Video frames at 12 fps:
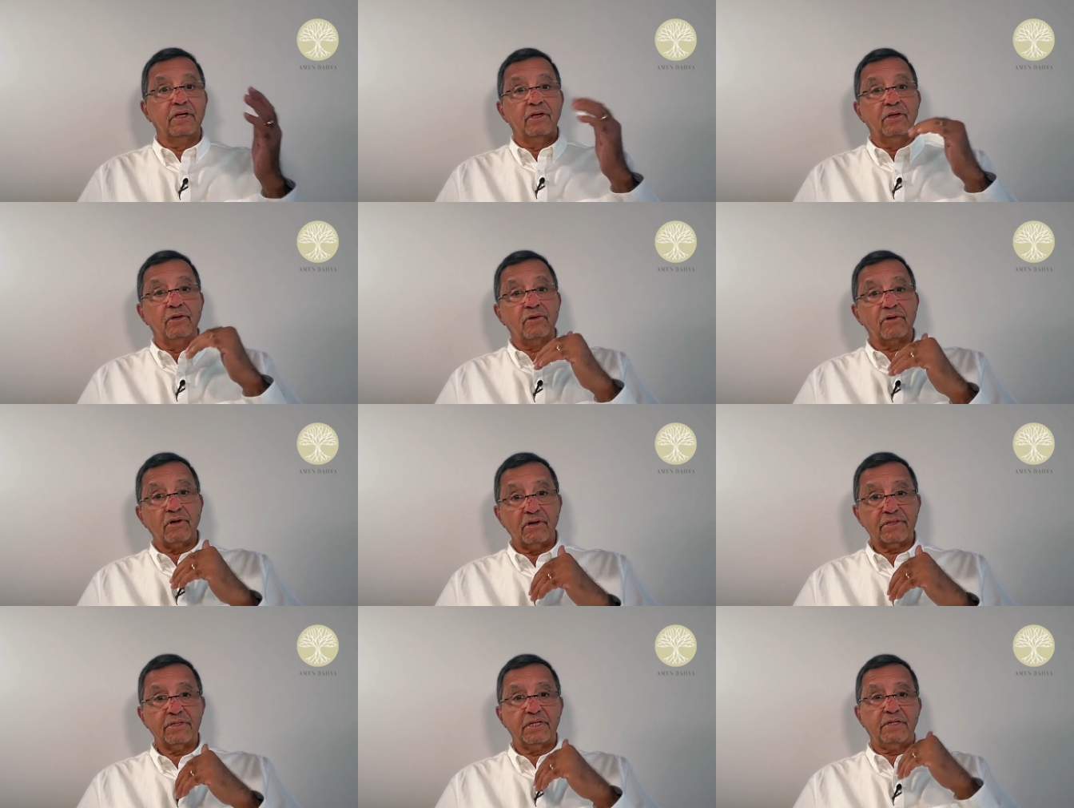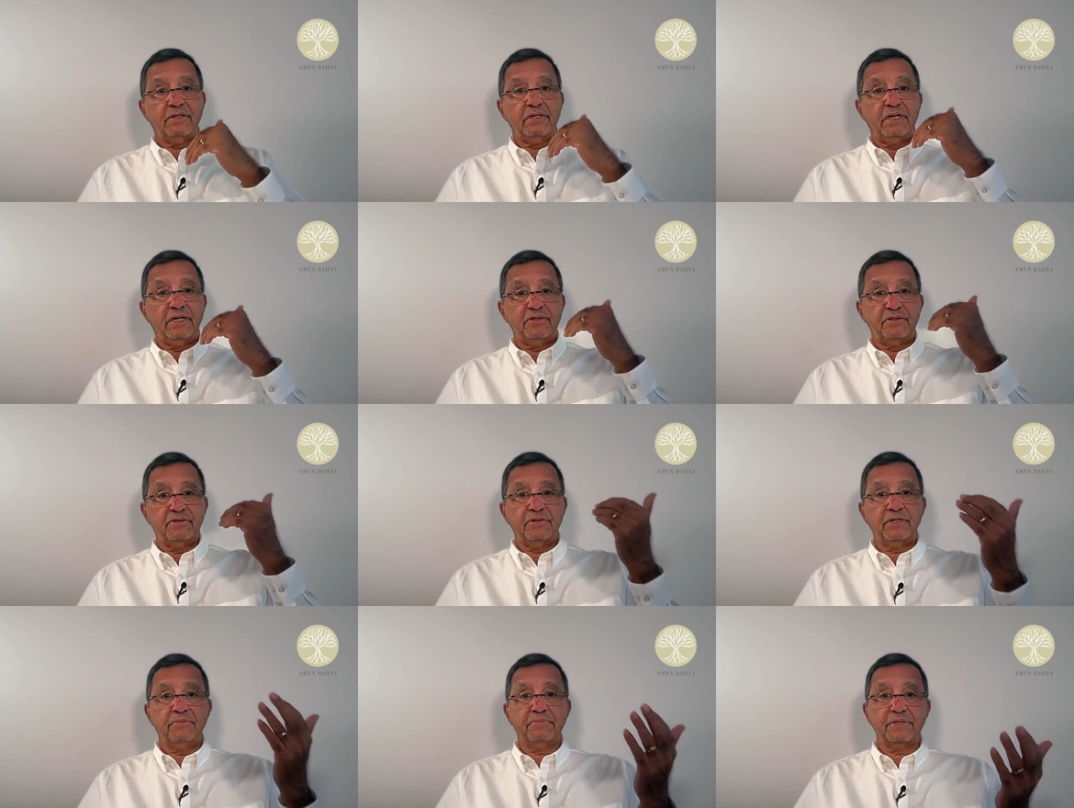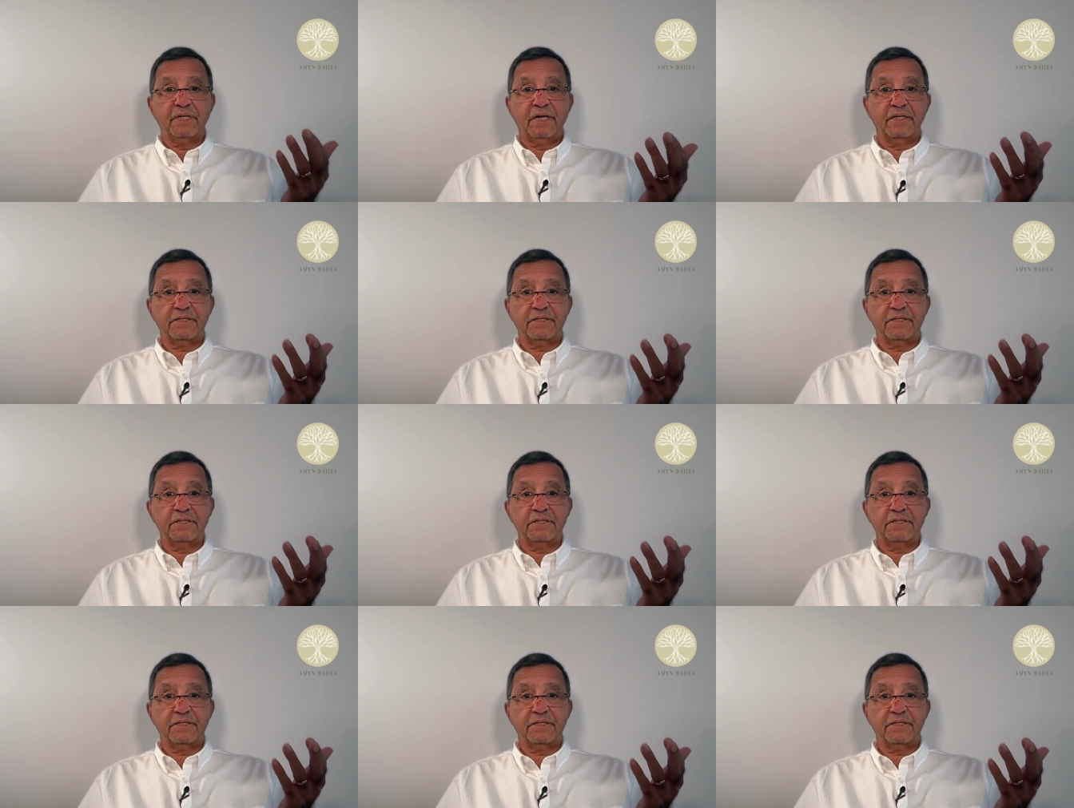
Your toxic relationships and